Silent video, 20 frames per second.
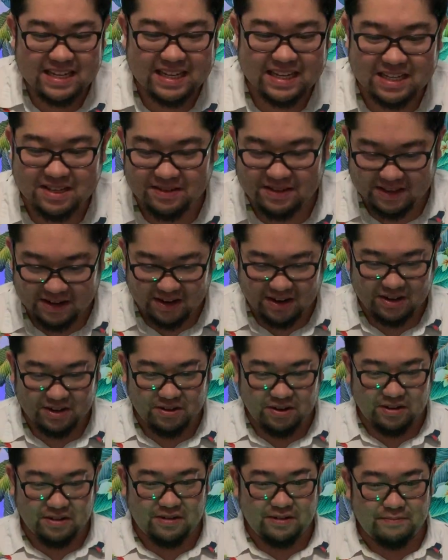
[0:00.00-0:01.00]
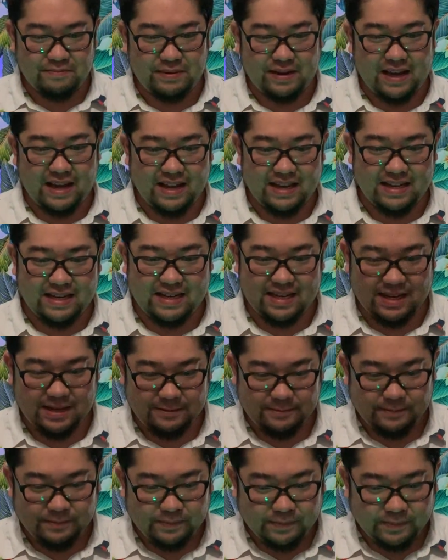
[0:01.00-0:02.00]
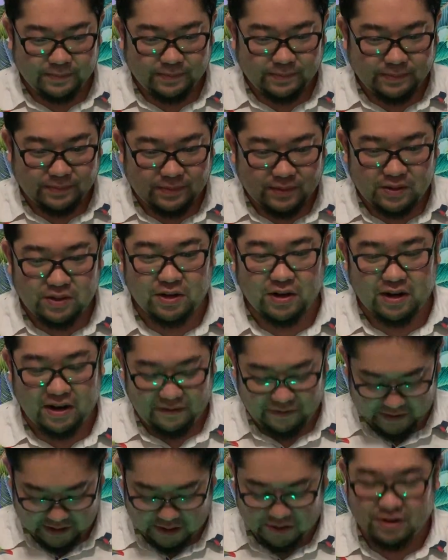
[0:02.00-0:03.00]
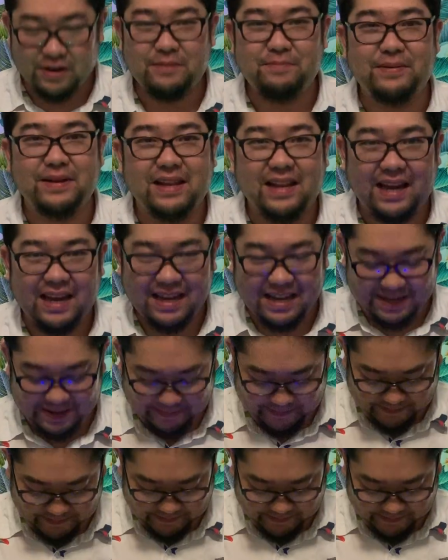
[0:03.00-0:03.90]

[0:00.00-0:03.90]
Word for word: this with our Northern Blend. Turn off the creepy light.